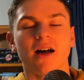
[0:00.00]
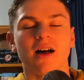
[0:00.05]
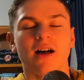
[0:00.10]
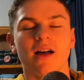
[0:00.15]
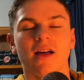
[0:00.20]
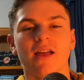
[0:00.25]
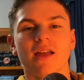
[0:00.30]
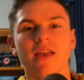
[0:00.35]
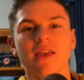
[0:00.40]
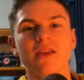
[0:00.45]

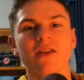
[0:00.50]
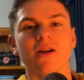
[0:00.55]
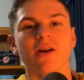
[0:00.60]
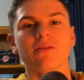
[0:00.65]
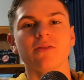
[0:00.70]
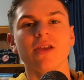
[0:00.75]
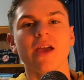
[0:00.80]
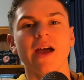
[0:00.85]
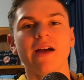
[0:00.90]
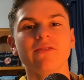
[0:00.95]
Uh, you
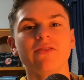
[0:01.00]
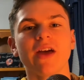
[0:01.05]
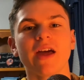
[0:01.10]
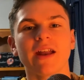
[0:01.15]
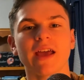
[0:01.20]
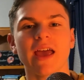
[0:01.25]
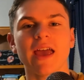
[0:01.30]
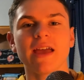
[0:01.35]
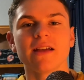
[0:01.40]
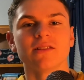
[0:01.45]
know, you have
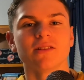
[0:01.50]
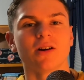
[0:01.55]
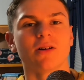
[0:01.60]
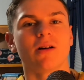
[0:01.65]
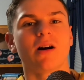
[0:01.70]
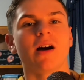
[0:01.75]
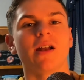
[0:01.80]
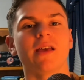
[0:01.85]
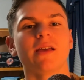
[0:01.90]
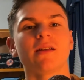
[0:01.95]
that halo
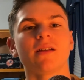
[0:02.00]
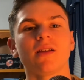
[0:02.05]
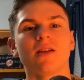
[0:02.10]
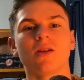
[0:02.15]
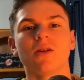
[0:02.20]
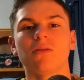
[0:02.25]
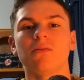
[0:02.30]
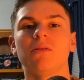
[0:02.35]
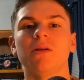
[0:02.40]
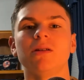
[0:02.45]
on it,
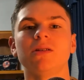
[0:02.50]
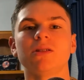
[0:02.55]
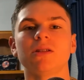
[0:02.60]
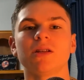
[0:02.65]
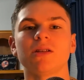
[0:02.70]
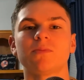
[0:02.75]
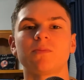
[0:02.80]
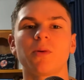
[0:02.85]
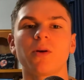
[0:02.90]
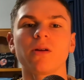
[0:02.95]

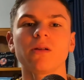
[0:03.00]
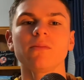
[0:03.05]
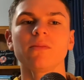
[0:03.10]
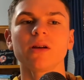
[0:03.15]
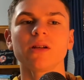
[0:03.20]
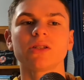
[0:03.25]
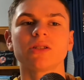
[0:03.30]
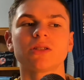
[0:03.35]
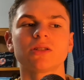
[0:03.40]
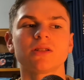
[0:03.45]
which is pretty
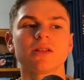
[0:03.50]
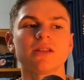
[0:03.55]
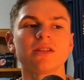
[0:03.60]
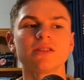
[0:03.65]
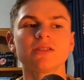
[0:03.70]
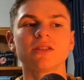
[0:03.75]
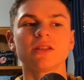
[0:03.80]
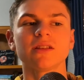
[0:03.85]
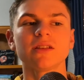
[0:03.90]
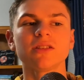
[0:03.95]
much
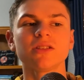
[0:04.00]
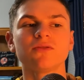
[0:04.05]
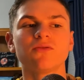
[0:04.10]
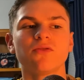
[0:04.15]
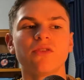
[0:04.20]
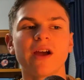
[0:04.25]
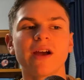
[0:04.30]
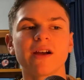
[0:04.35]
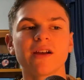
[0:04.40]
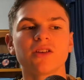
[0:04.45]
this. This is
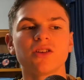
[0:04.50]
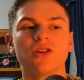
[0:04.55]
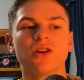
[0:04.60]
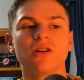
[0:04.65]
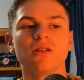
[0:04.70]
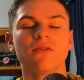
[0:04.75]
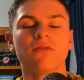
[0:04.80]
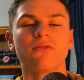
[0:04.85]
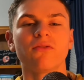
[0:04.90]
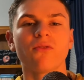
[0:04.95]
very
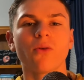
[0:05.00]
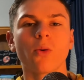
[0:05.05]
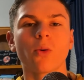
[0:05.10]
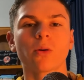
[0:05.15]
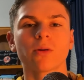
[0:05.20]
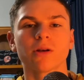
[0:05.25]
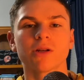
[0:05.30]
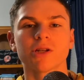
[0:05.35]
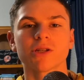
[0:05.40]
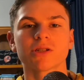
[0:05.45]
good
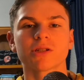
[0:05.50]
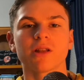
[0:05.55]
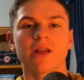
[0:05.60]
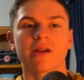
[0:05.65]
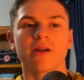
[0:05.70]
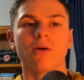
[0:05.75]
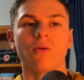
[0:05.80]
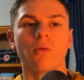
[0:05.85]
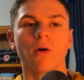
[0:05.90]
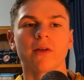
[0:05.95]
for just
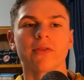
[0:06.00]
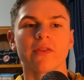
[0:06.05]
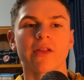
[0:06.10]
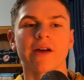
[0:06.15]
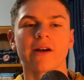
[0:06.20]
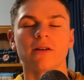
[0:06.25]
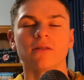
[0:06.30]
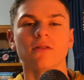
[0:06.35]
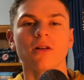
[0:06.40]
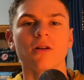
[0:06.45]
like a
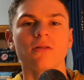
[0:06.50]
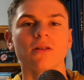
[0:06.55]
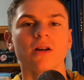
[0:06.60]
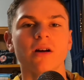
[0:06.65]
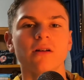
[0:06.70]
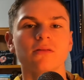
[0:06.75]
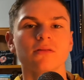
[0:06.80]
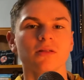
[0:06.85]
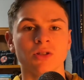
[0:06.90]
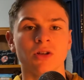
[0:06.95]
one-letter
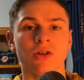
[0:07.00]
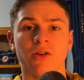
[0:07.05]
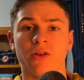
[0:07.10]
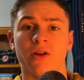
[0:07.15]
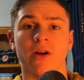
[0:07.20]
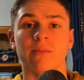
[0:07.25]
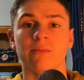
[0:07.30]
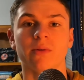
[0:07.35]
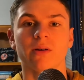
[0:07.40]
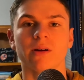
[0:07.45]
logo.
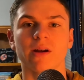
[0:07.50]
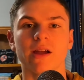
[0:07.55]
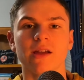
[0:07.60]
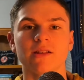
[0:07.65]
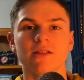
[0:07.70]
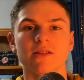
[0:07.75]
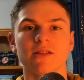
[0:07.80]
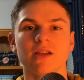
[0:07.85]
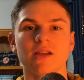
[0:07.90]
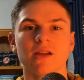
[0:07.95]
Number
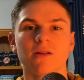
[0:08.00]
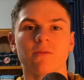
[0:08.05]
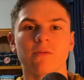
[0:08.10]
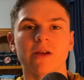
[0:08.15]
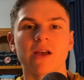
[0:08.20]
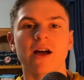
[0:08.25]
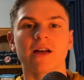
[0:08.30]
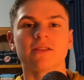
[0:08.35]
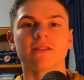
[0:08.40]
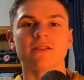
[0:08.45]
18,
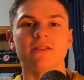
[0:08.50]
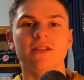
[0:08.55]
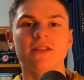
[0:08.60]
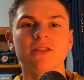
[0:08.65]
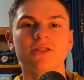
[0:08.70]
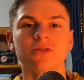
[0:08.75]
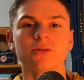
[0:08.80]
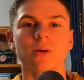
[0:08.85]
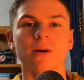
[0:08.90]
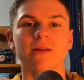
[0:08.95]
we got the
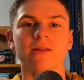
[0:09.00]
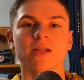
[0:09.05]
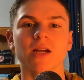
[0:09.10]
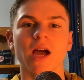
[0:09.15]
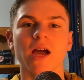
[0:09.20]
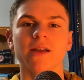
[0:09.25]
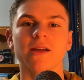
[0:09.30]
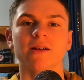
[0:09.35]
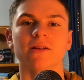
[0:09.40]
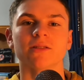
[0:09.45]
Detroit
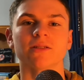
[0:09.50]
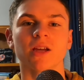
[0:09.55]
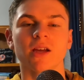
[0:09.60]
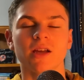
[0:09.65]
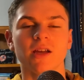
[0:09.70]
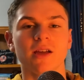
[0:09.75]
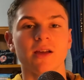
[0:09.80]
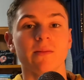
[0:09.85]
Tigers.